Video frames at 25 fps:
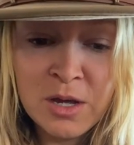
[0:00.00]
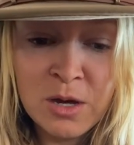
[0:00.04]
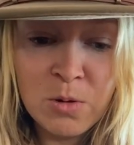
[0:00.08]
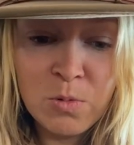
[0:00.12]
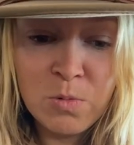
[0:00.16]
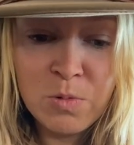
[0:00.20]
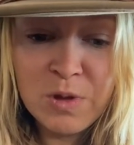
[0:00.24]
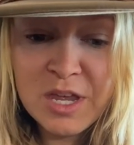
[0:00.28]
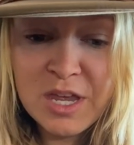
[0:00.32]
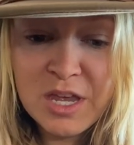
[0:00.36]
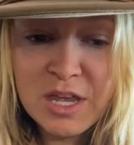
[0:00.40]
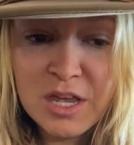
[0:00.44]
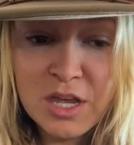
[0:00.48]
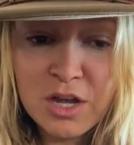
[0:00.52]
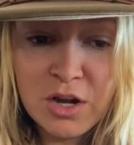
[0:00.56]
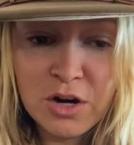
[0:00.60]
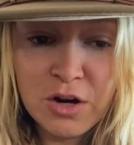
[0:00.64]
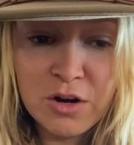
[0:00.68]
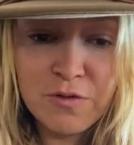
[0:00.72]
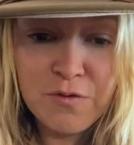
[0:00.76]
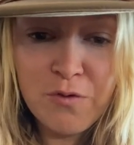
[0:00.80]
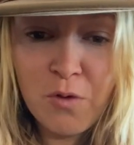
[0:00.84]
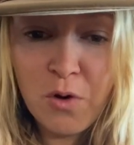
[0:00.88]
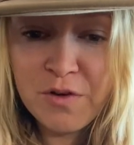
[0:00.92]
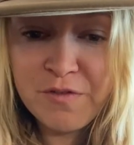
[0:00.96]
week
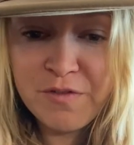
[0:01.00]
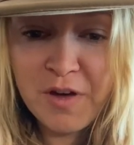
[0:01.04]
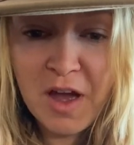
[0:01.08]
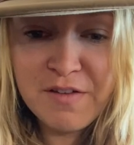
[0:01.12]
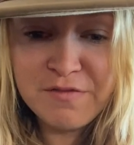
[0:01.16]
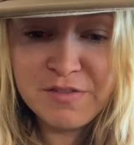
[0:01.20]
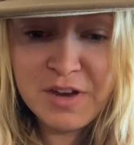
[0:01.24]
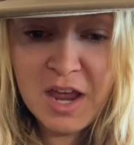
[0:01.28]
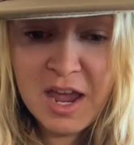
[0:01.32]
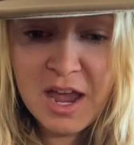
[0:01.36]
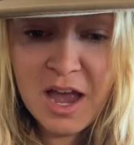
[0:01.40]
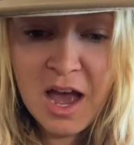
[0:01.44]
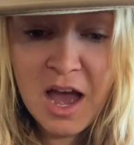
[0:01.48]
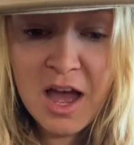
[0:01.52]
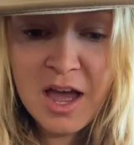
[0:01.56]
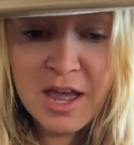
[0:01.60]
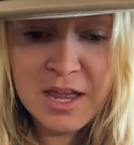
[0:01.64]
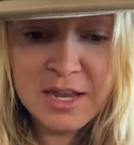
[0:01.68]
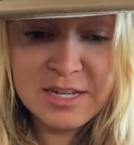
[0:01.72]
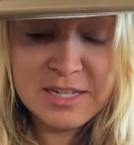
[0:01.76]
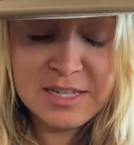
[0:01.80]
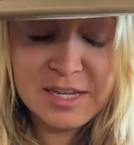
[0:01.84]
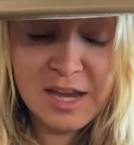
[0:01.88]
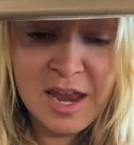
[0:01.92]
or 4 or 5 day hunts.